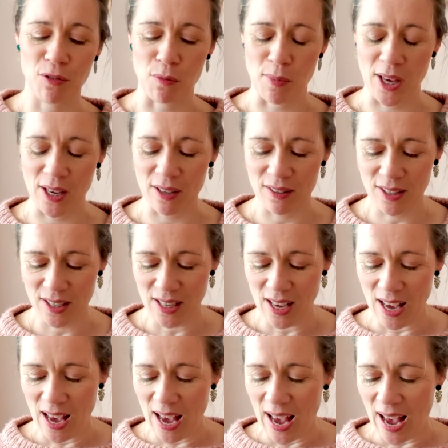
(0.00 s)
for me,
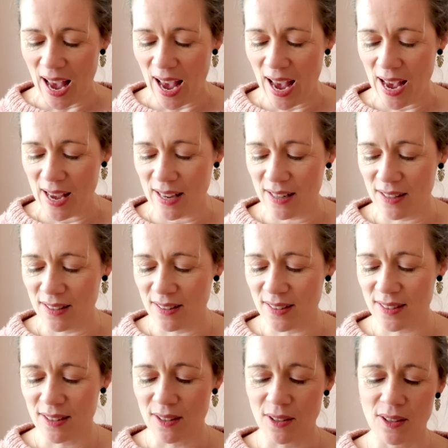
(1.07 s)
and
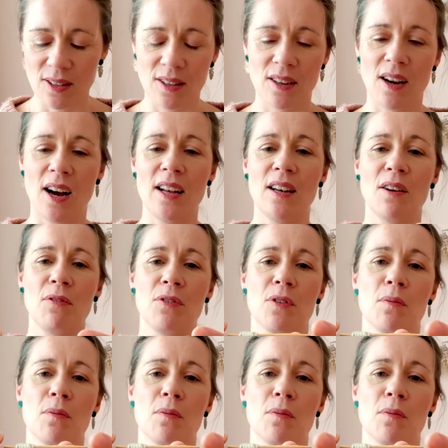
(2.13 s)
I love